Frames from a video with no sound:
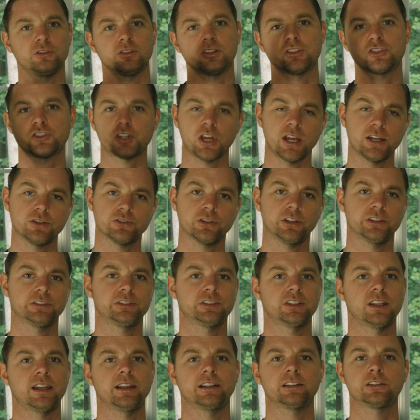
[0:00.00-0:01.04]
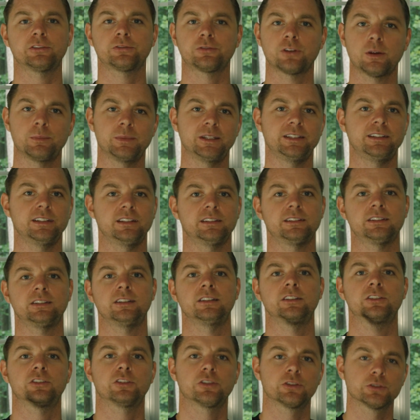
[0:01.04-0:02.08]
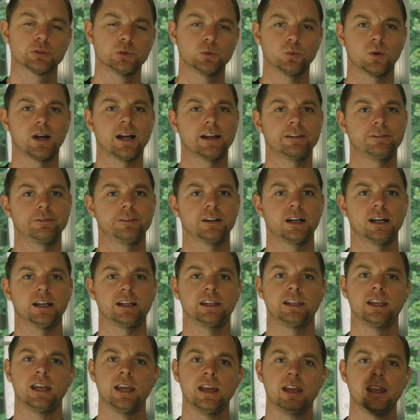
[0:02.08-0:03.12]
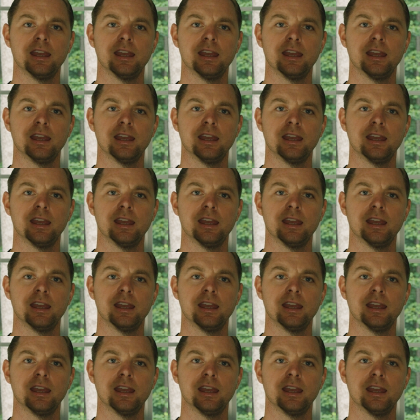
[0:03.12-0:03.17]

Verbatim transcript: you can change all settings from a distance through Wi-Fi,